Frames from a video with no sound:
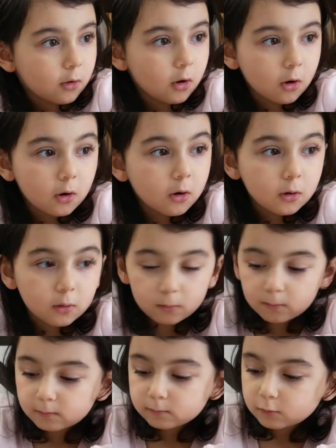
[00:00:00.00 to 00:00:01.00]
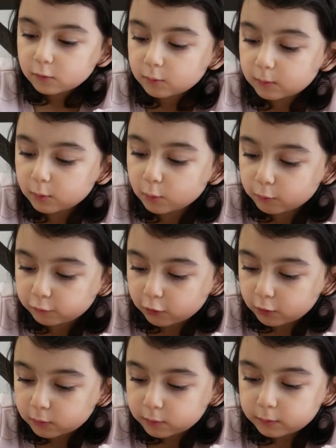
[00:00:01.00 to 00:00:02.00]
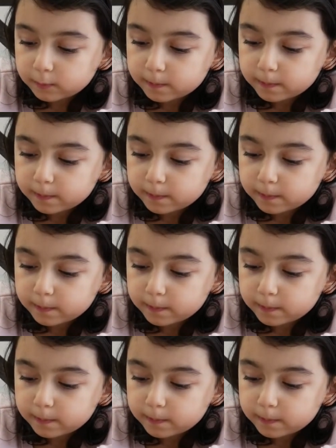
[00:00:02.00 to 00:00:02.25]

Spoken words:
Oh, so it goes first?